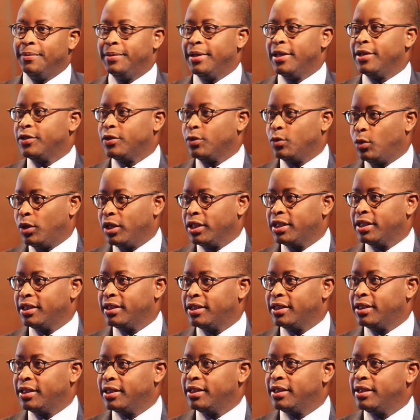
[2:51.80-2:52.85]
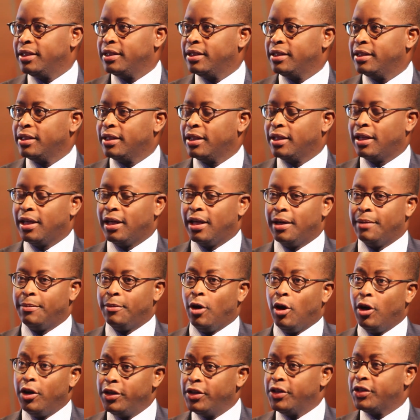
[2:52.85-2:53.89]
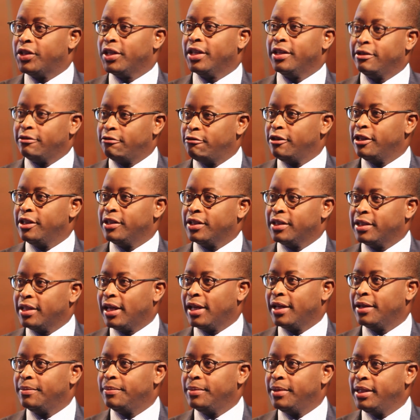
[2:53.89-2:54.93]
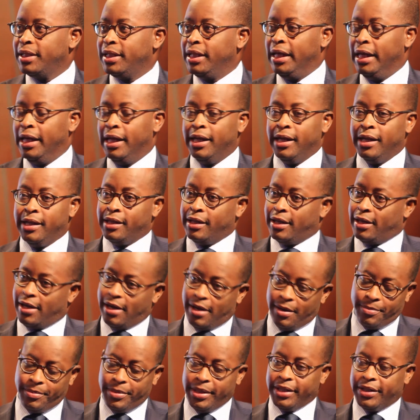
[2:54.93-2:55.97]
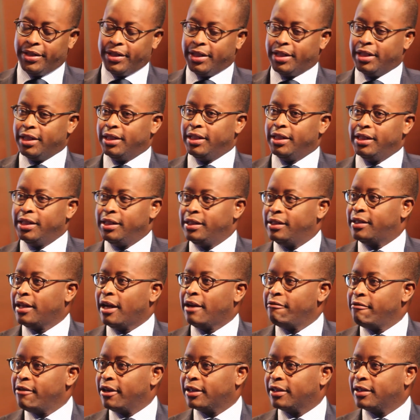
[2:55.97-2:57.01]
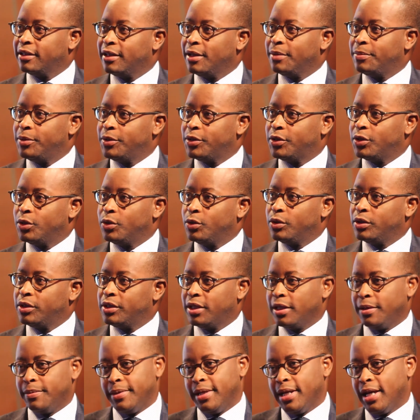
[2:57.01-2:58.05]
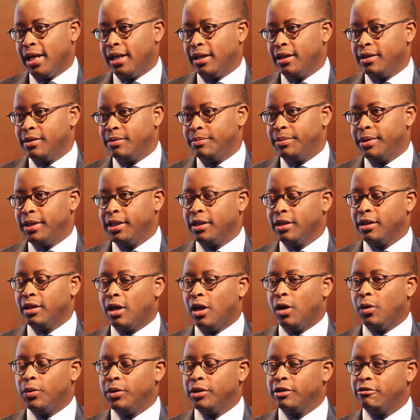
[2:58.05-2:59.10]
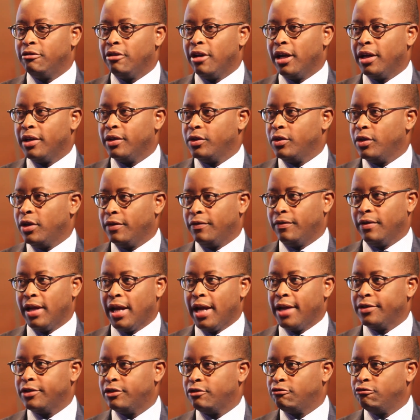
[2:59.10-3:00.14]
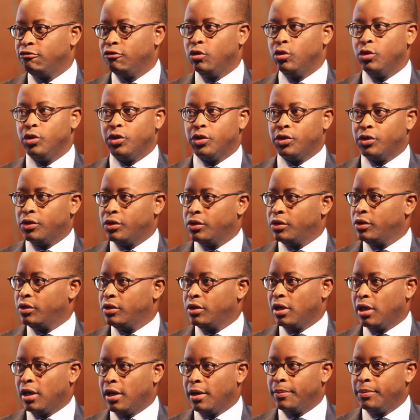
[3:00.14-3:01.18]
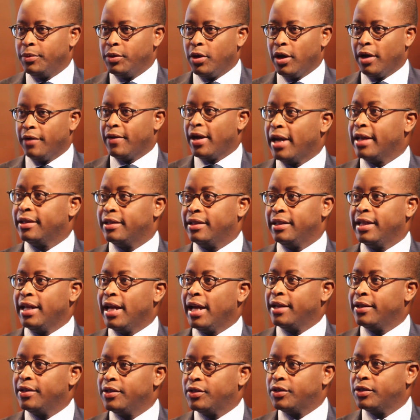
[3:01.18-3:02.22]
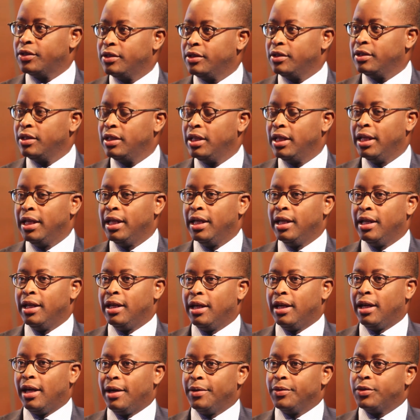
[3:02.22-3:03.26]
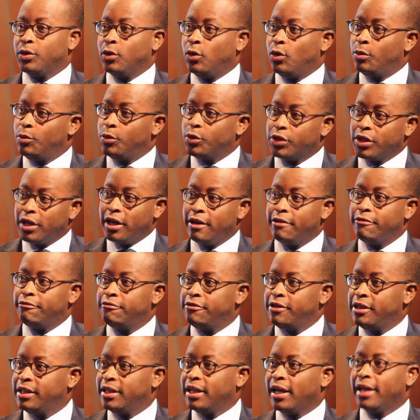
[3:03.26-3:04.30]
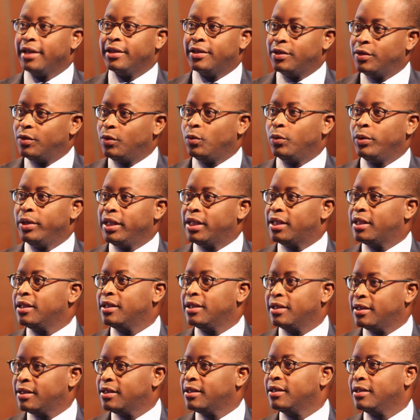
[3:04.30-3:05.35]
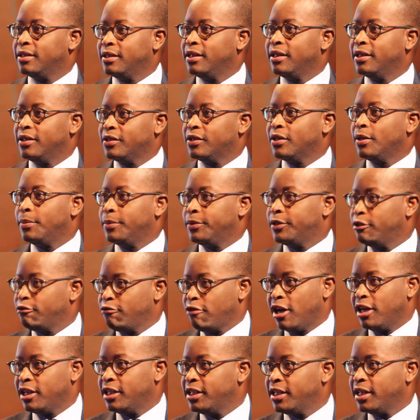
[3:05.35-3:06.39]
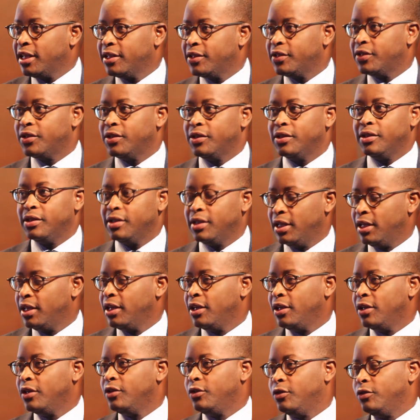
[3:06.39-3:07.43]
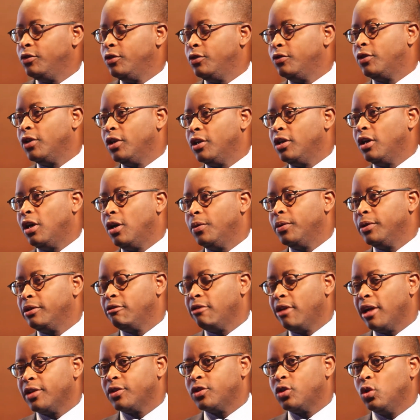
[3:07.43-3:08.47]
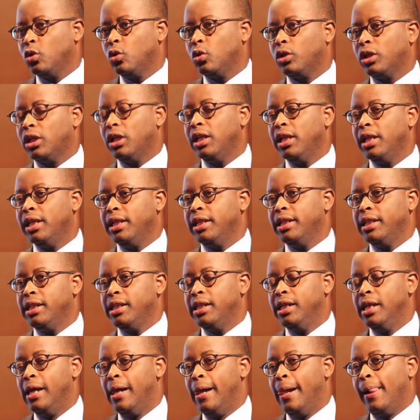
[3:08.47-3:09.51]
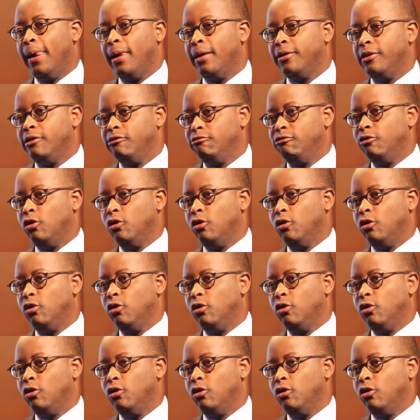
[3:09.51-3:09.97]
Denzel Washington on the set of Grey's Anatomy, basically direct an episode. Debbie Allen being a Howard grad, you have Lance Gross, you Anthony Anderson. So almost every night of the week, there's some Taraji Henson, you've got a Howard grad. So clearly, the